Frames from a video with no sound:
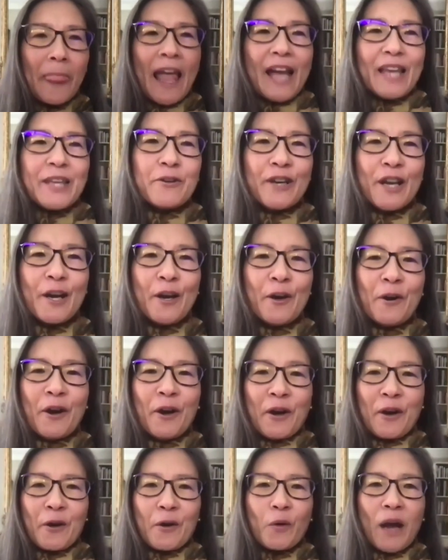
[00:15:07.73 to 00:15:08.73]
you know,
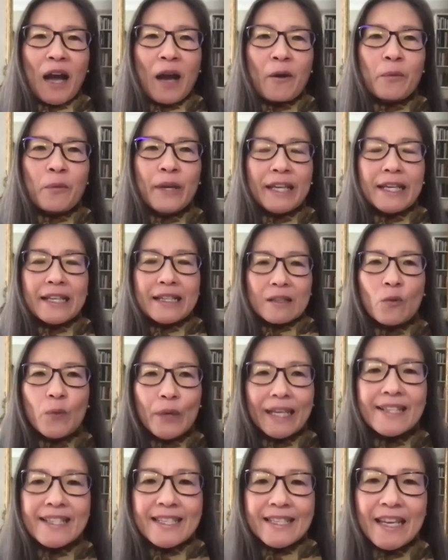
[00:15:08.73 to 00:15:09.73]
we
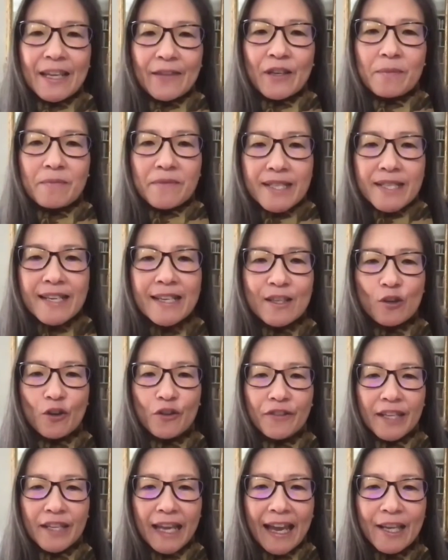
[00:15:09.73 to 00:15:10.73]
can see them sit
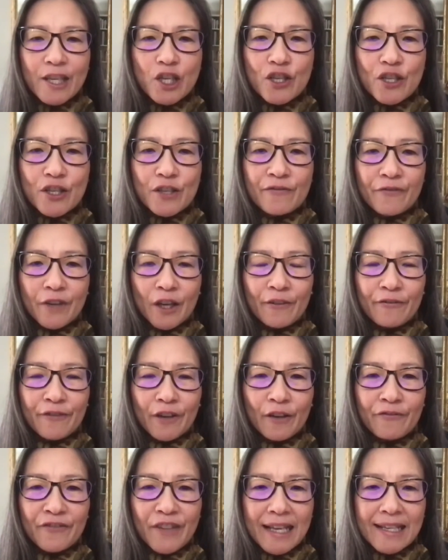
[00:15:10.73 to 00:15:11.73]
on the edges
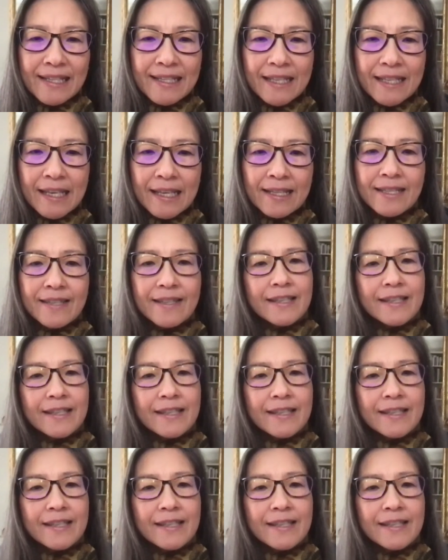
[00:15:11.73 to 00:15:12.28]
of their seats.